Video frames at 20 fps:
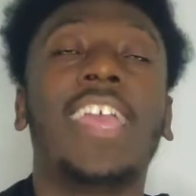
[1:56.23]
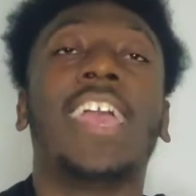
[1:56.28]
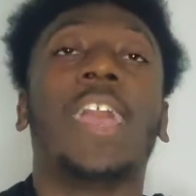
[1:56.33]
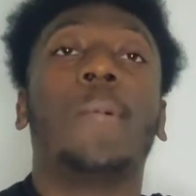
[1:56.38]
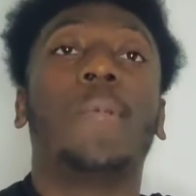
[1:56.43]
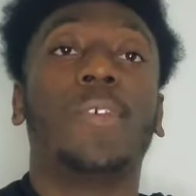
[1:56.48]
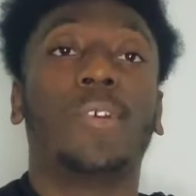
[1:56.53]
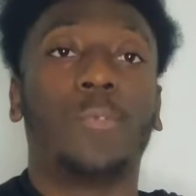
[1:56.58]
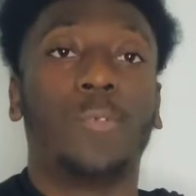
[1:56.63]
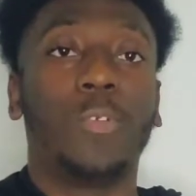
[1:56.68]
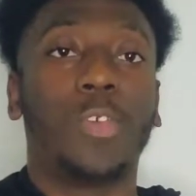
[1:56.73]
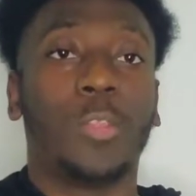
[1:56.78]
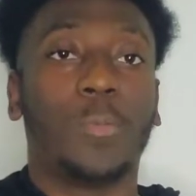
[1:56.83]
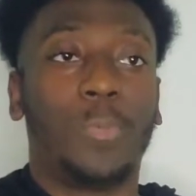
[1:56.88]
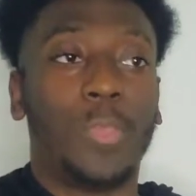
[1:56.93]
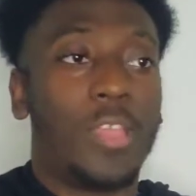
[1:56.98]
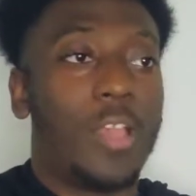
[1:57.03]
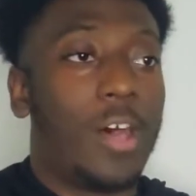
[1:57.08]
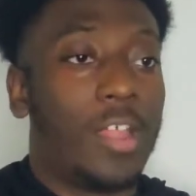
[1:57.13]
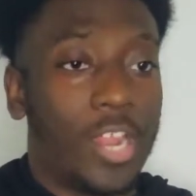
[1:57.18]
and we're gonna we're gonna
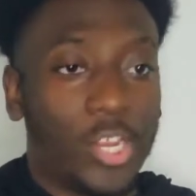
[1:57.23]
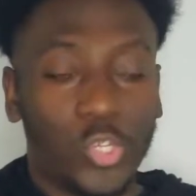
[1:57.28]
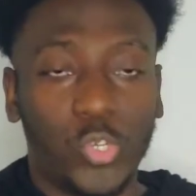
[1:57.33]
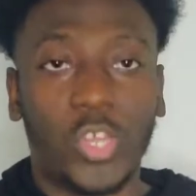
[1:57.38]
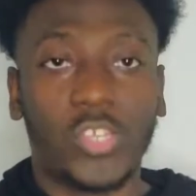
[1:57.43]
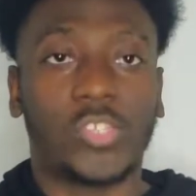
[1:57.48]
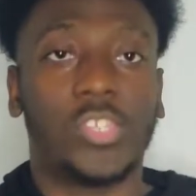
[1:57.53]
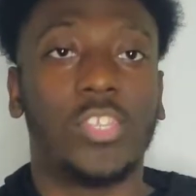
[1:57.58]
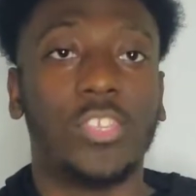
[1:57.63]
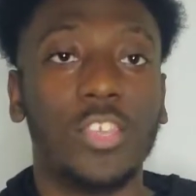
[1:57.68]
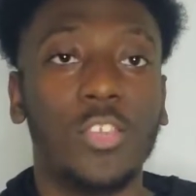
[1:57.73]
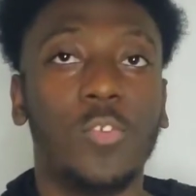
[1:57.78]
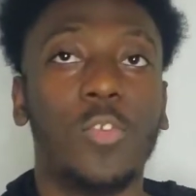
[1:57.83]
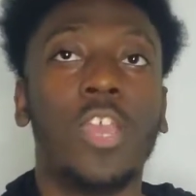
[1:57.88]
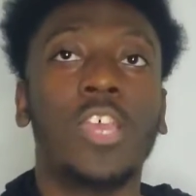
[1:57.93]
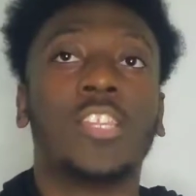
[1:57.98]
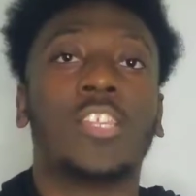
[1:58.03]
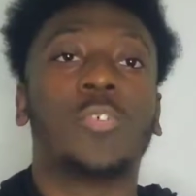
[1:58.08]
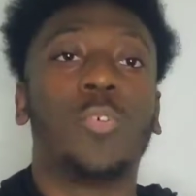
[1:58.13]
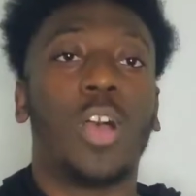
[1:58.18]
put all our trust in you
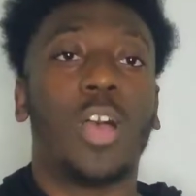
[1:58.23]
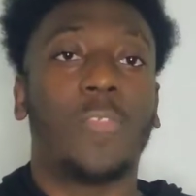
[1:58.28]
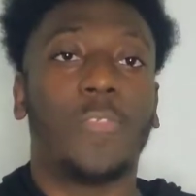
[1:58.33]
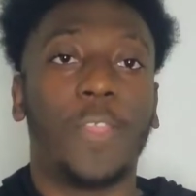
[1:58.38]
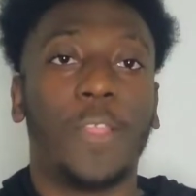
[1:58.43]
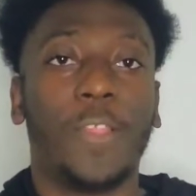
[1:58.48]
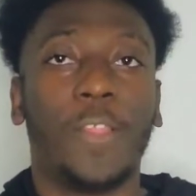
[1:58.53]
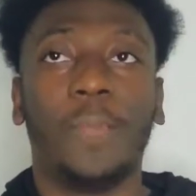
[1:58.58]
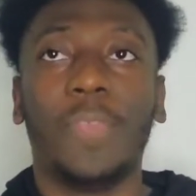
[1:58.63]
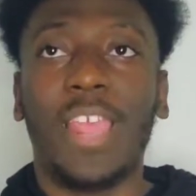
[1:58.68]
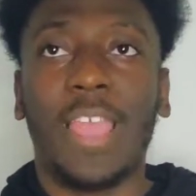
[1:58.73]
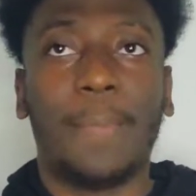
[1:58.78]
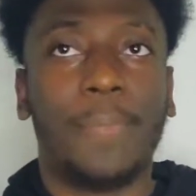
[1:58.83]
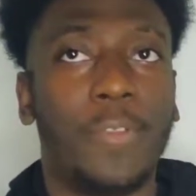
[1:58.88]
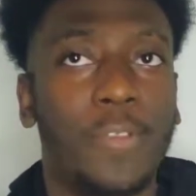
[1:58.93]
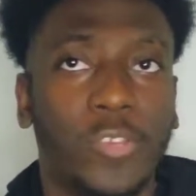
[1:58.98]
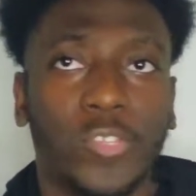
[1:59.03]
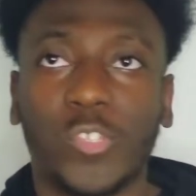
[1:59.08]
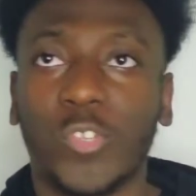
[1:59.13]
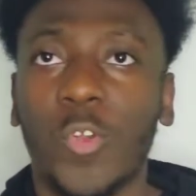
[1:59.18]
to go out there to be that
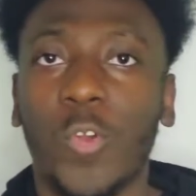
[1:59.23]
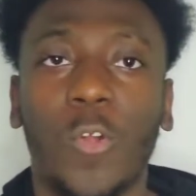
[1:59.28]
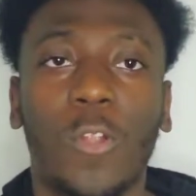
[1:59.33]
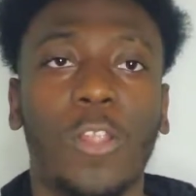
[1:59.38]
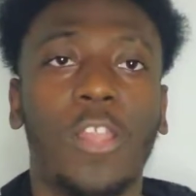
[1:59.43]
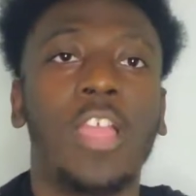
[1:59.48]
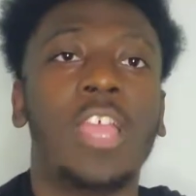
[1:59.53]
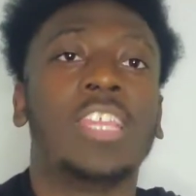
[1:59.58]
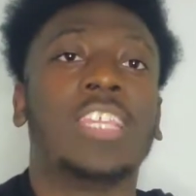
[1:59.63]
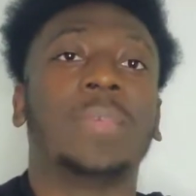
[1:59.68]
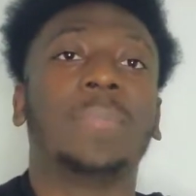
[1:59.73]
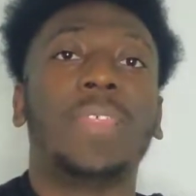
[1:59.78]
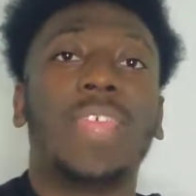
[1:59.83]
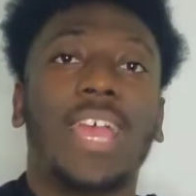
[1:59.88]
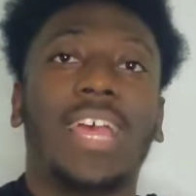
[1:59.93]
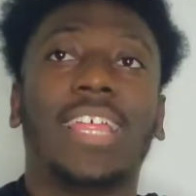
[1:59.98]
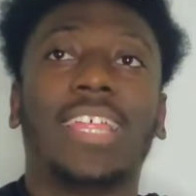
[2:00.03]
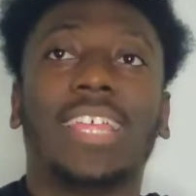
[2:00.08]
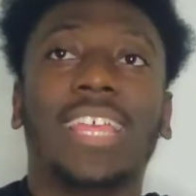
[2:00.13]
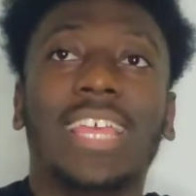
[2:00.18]
pure scorer, to be
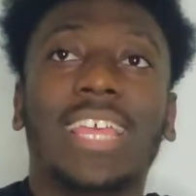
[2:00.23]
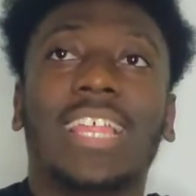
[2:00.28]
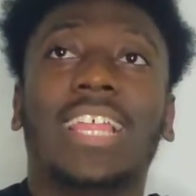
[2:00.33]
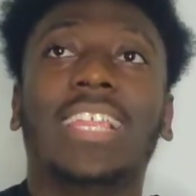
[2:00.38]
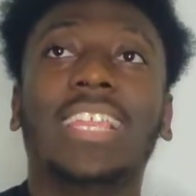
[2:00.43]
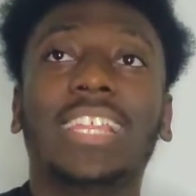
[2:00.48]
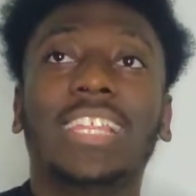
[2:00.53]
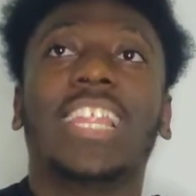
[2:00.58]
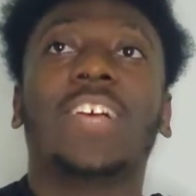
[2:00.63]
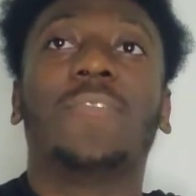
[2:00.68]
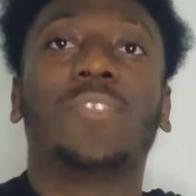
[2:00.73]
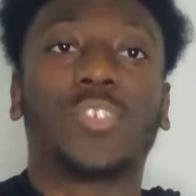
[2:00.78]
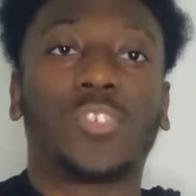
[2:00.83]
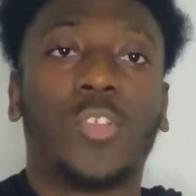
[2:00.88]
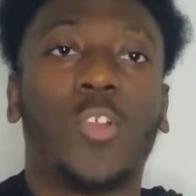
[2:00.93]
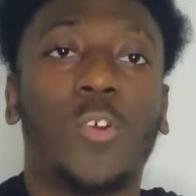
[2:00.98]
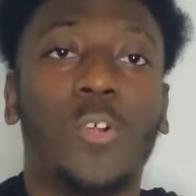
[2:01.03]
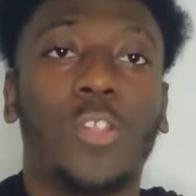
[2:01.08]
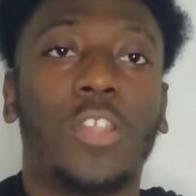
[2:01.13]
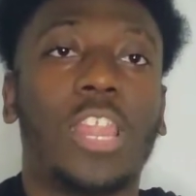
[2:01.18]
that elite level
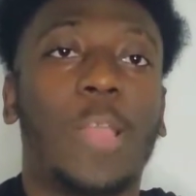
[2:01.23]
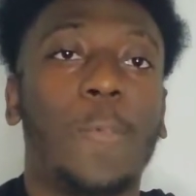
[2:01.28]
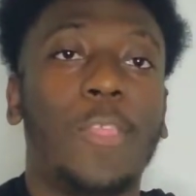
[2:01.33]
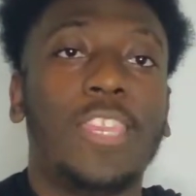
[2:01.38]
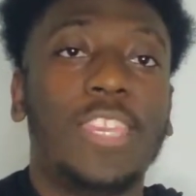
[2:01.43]
scorer that we